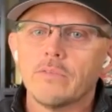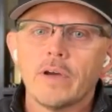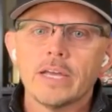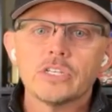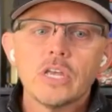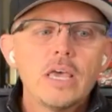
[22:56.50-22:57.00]

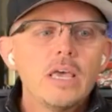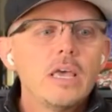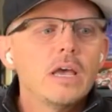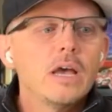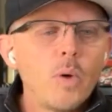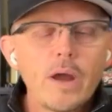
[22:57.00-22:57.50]
advice.
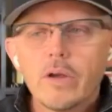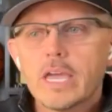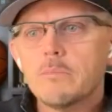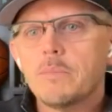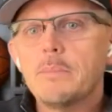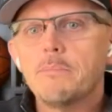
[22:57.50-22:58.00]
Where
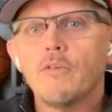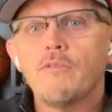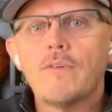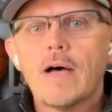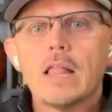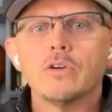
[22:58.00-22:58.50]
can people
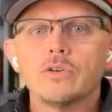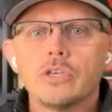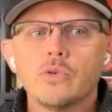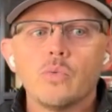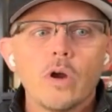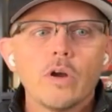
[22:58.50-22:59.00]
follow
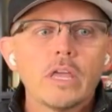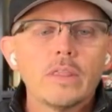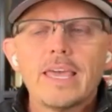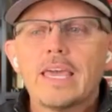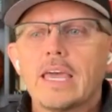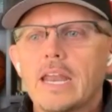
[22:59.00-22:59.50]
you? Where can
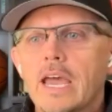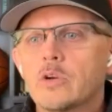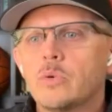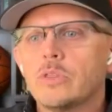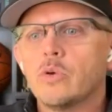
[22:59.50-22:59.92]
they connect with